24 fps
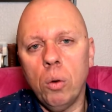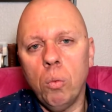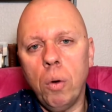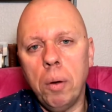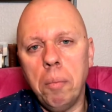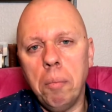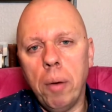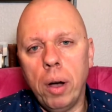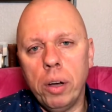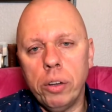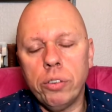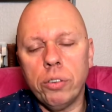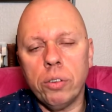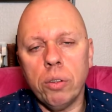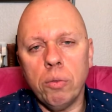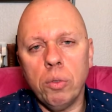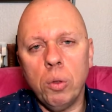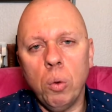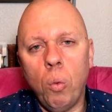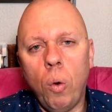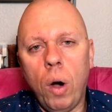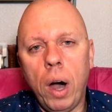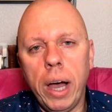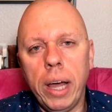where most of
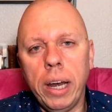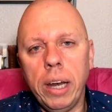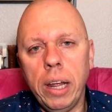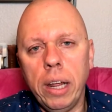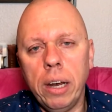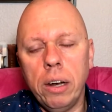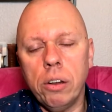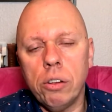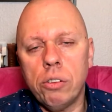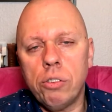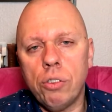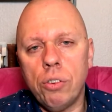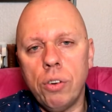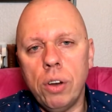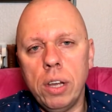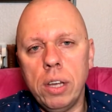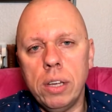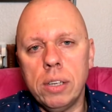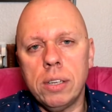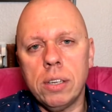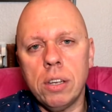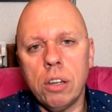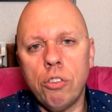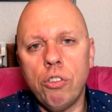the wine
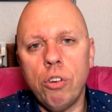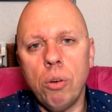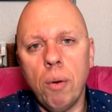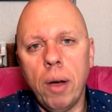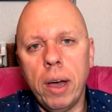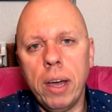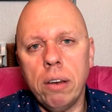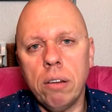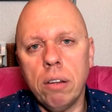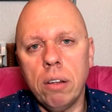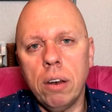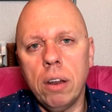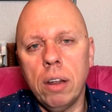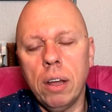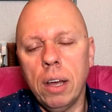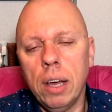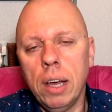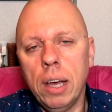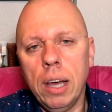industry is situated.